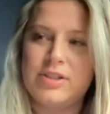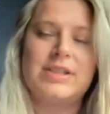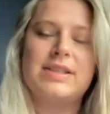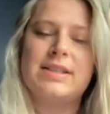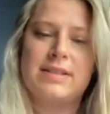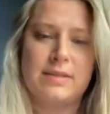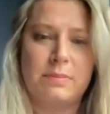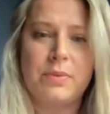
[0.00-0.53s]
just
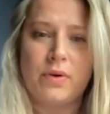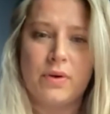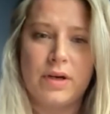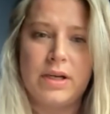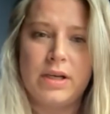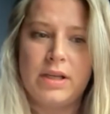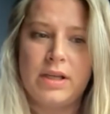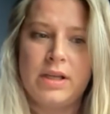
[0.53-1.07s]
the
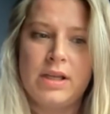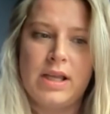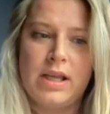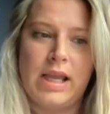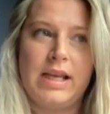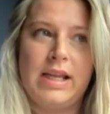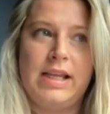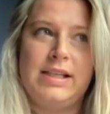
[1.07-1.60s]
support.
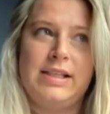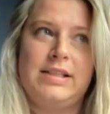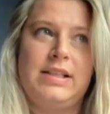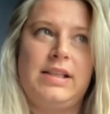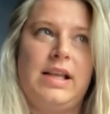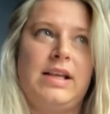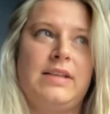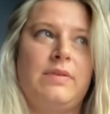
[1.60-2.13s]
And I guess
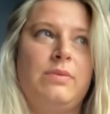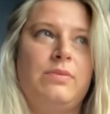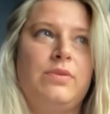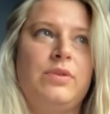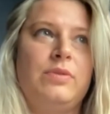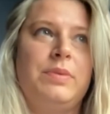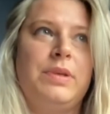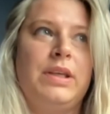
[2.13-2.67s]
the last one
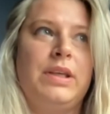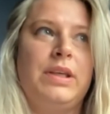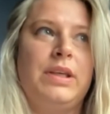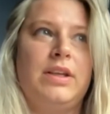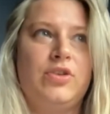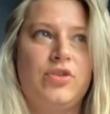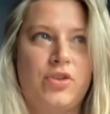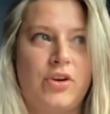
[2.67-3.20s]
would be
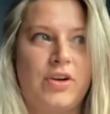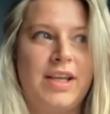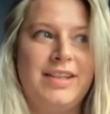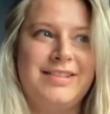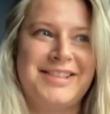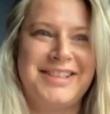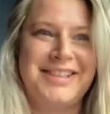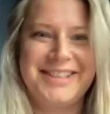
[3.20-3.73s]
enjoy
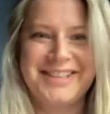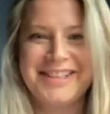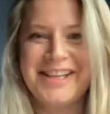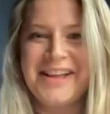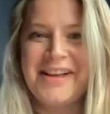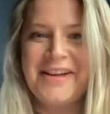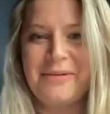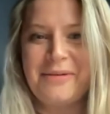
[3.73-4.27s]
it.
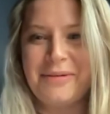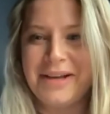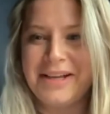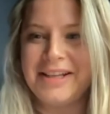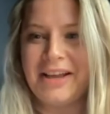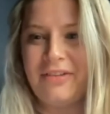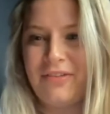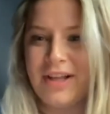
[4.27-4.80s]

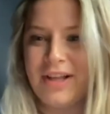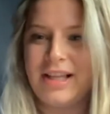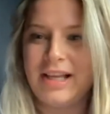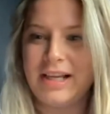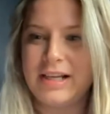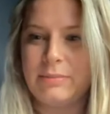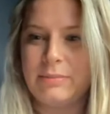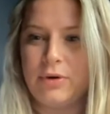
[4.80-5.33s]
When I felt
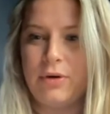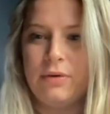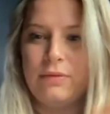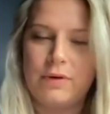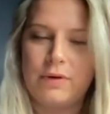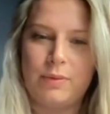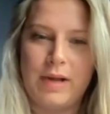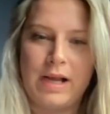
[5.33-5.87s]
like I'm
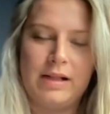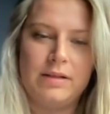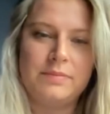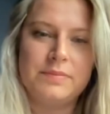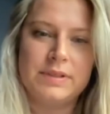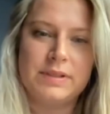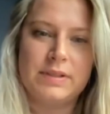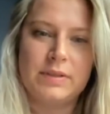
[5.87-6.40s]

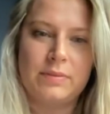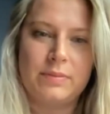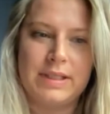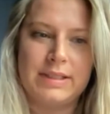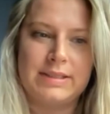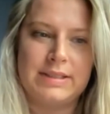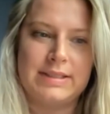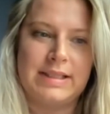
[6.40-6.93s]
overwhelmed
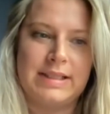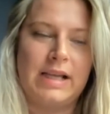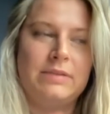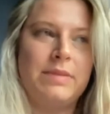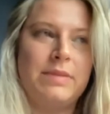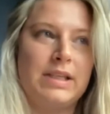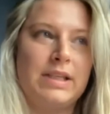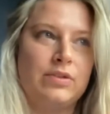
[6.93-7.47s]
with
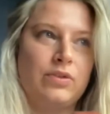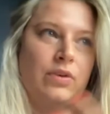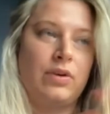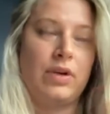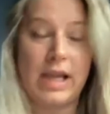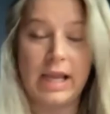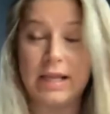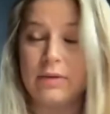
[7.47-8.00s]
assignment
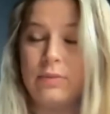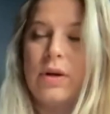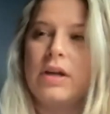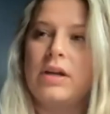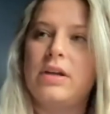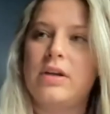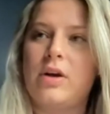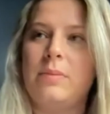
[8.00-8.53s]
or and
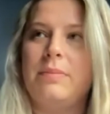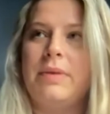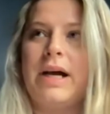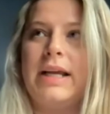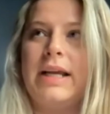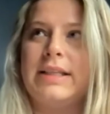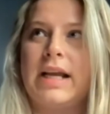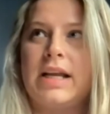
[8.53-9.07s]
work
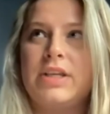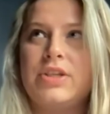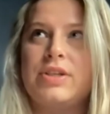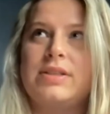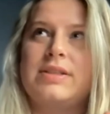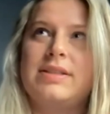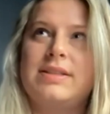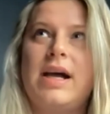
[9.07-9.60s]
combined, I
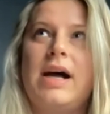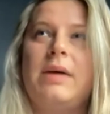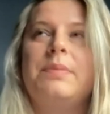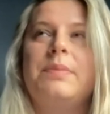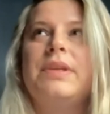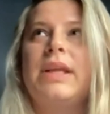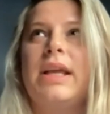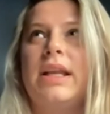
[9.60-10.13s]
just stopped
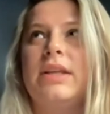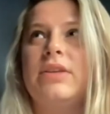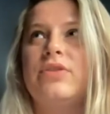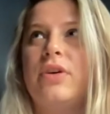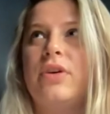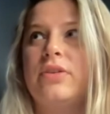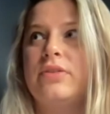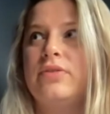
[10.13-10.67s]
and
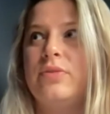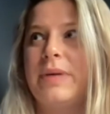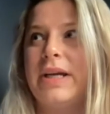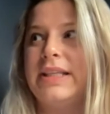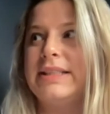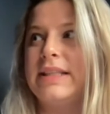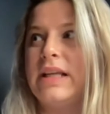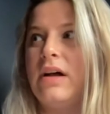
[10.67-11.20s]
talked to
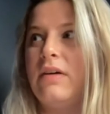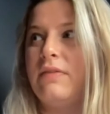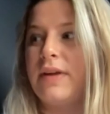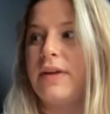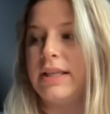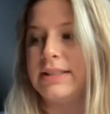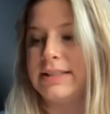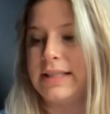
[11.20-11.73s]
myself
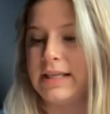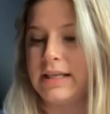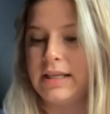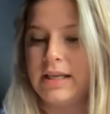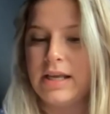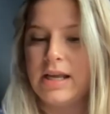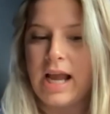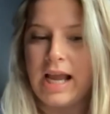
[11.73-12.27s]
and said,
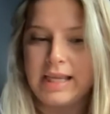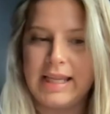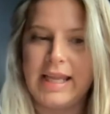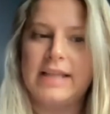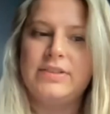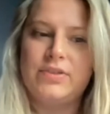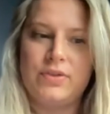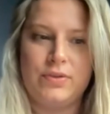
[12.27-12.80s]
I
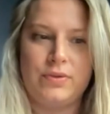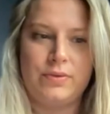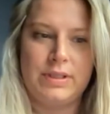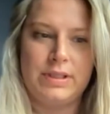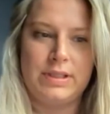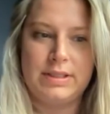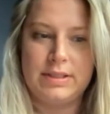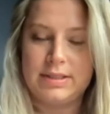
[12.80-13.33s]
get to do
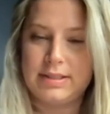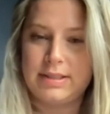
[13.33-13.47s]
it.